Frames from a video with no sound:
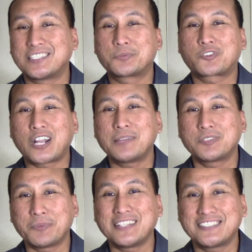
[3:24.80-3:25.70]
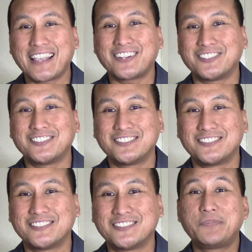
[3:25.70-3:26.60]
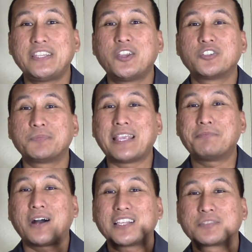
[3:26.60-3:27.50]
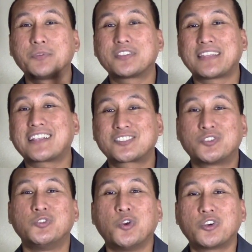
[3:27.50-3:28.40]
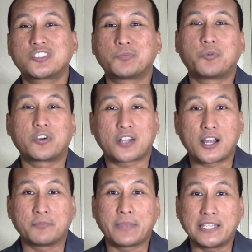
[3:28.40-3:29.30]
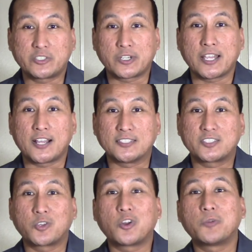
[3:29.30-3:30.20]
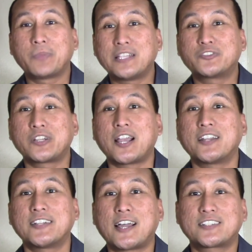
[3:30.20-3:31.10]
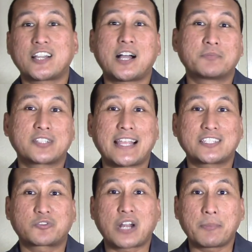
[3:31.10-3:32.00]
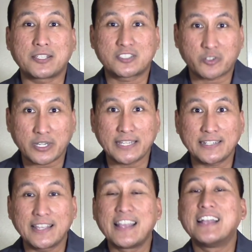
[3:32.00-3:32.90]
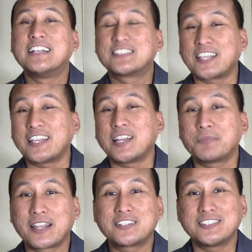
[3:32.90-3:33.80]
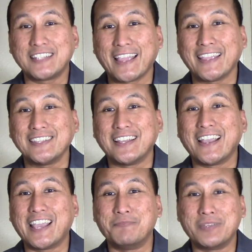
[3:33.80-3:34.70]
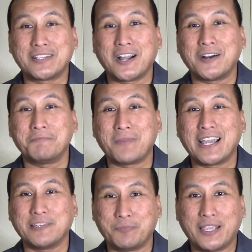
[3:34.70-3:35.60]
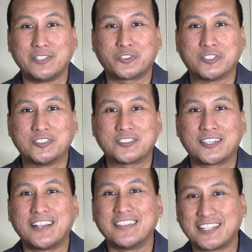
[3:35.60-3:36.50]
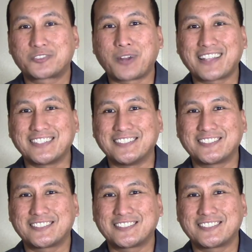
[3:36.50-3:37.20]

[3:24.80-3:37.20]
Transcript: and subscribe to my channel. This video is made possible thanks to your support on Patreon. So go to patreon.com/ramascreen, sign up there today, and become my patrons. Let's rock